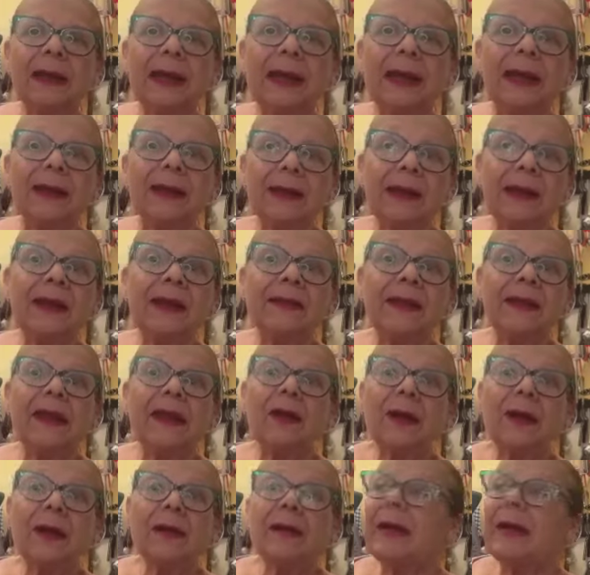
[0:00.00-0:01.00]
And
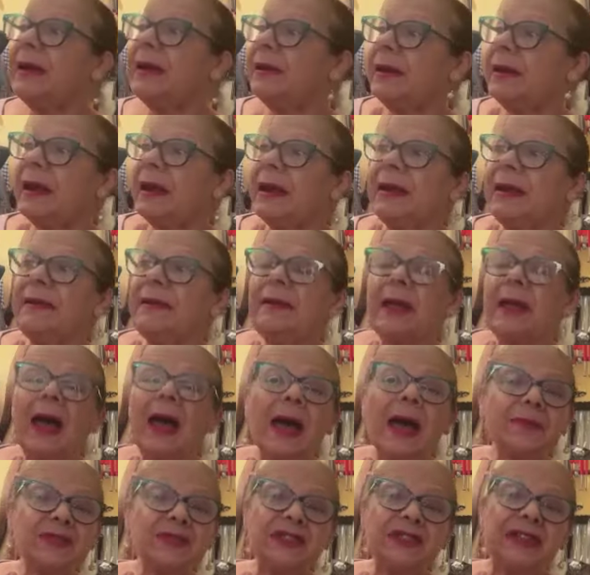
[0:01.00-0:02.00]
there in in
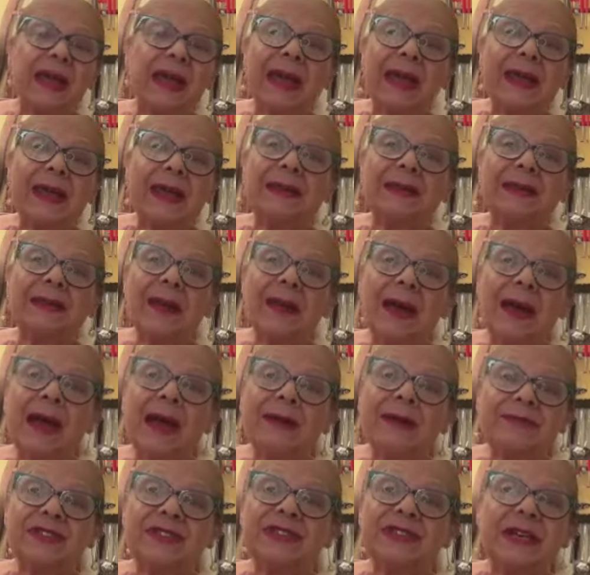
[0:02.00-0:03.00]
upstate,
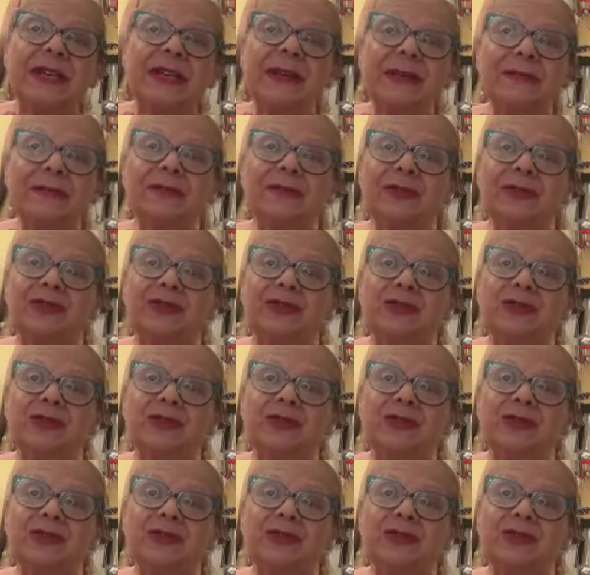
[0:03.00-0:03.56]
I've seen